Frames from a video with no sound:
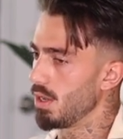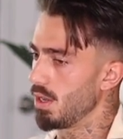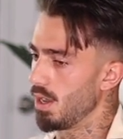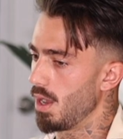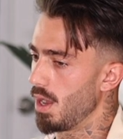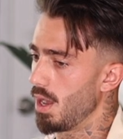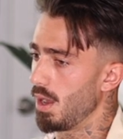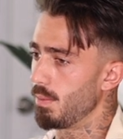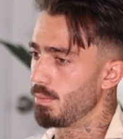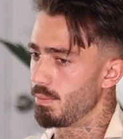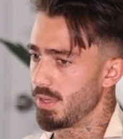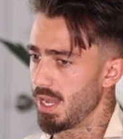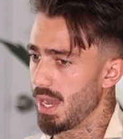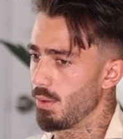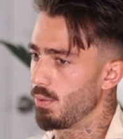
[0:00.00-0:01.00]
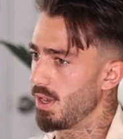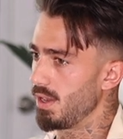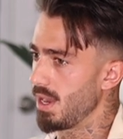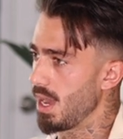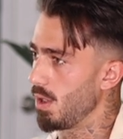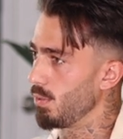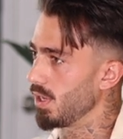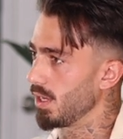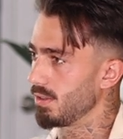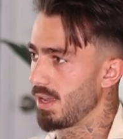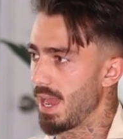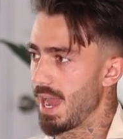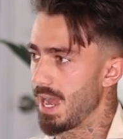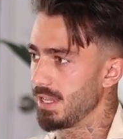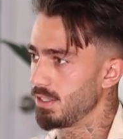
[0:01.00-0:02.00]
But yeah, right now we got
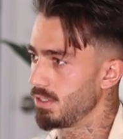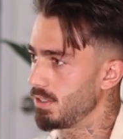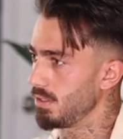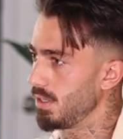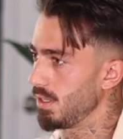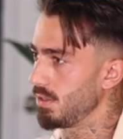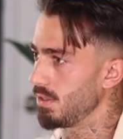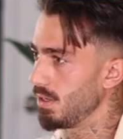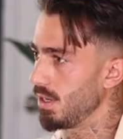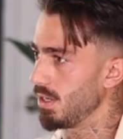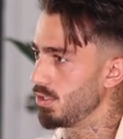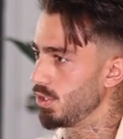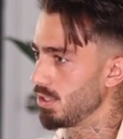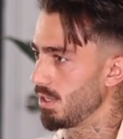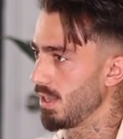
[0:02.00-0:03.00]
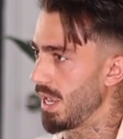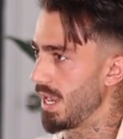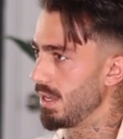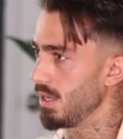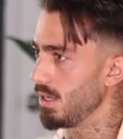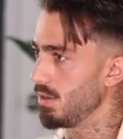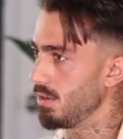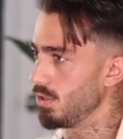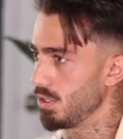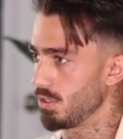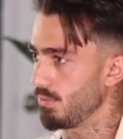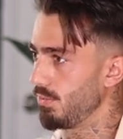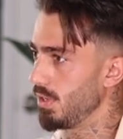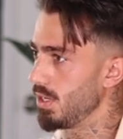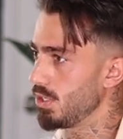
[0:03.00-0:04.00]
the hats that just landed,
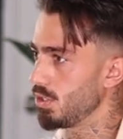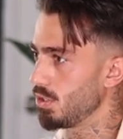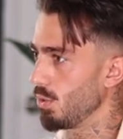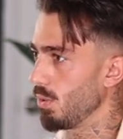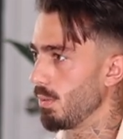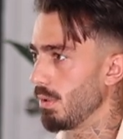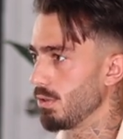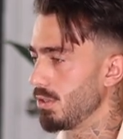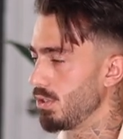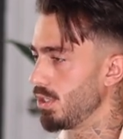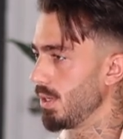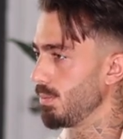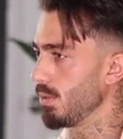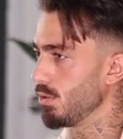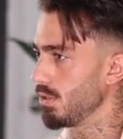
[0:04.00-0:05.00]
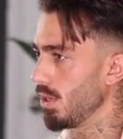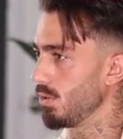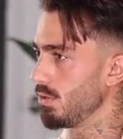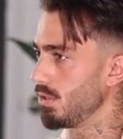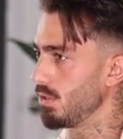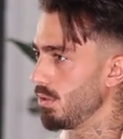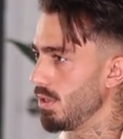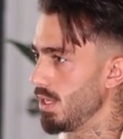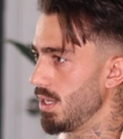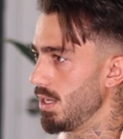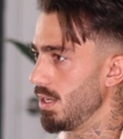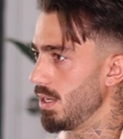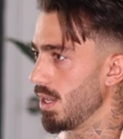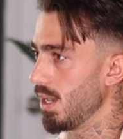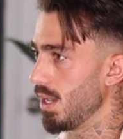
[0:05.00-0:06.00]
just finished, so we're about to ship those out to
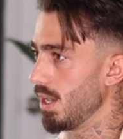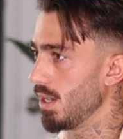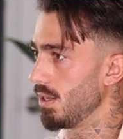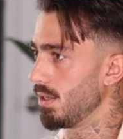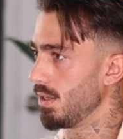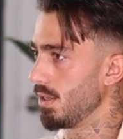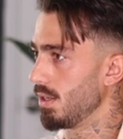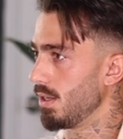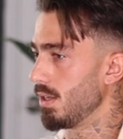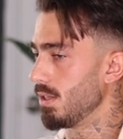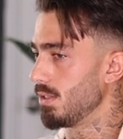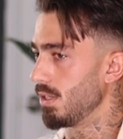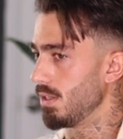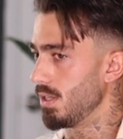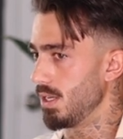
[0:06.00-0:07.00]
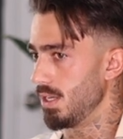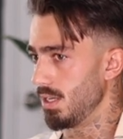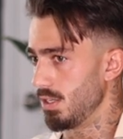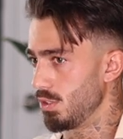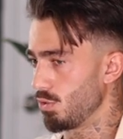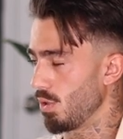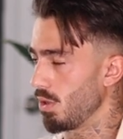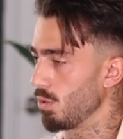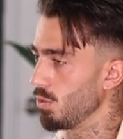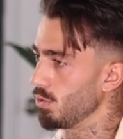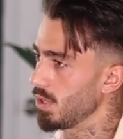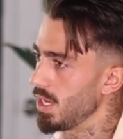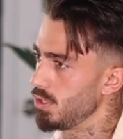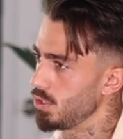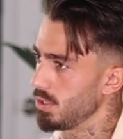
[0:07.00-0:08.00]
the Toronto
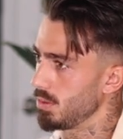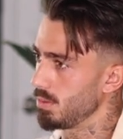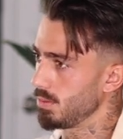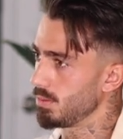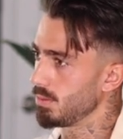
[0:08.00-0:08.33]
location.